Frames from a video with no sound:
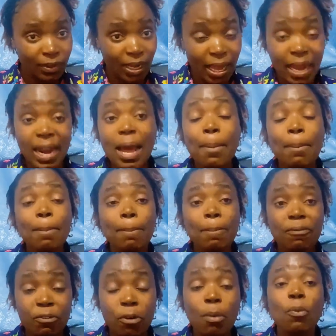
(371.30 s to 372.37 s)
And
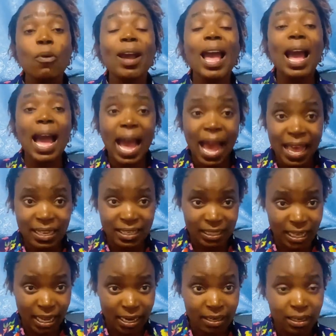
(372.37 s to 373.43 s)
from where I
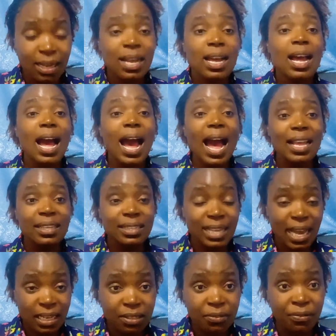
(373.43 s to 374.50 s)
stand, I
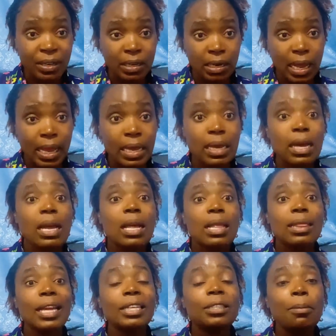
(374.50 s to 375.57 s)
just feel like
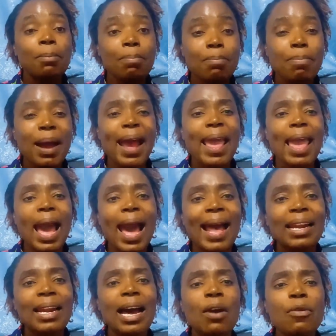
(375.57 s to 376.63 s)
that by
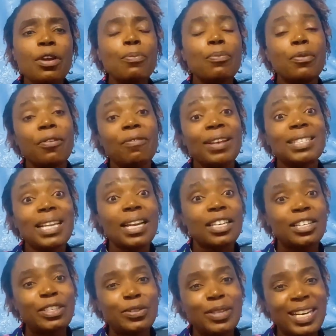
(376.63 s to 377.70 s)
allowing Professor
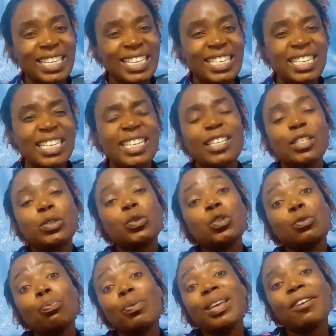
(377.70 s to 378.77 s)
Kithure Kindiki to
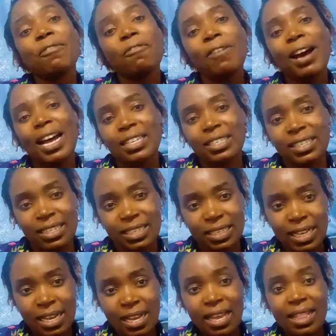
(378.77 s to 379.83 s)
speak first,
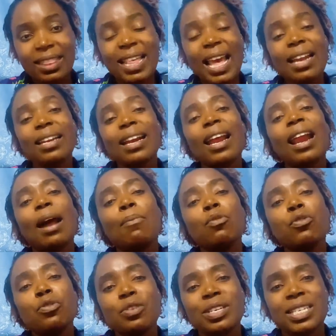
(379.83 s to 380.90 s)
then Raila
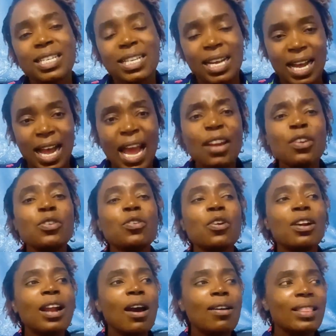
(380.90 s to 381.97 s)
Amolo Odinga, and you
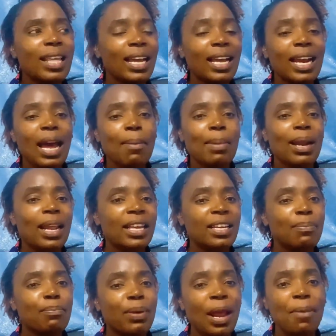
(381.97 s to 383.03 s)
know now the clamor
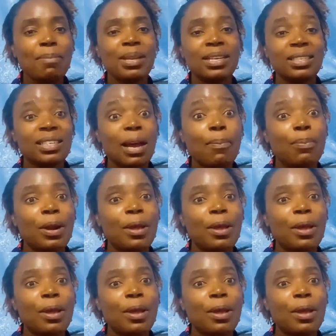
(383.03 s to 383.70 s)
like Prime Minister,